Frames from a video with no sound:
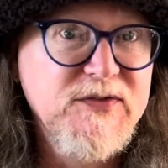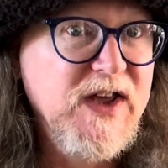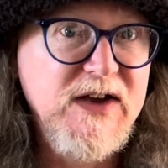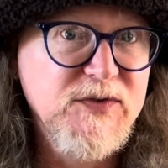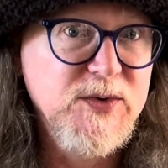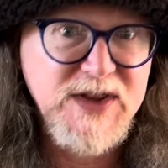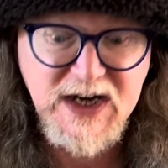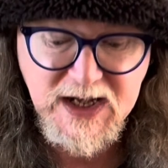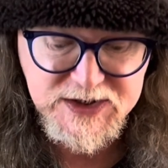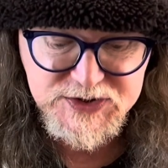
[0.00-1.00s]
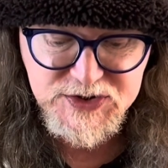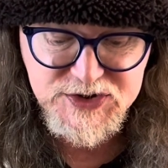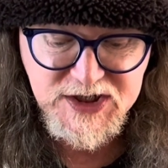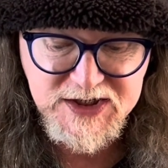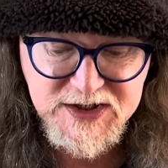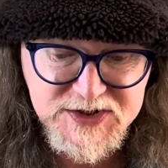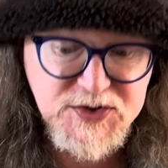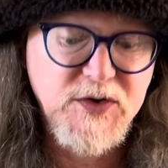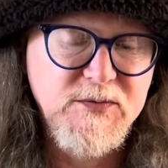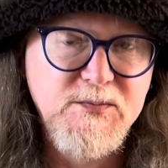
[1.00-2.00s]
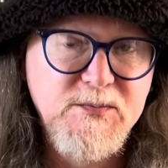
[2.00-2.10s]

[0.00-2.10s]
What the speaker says: of Careful with That Axe, Eugene, that's on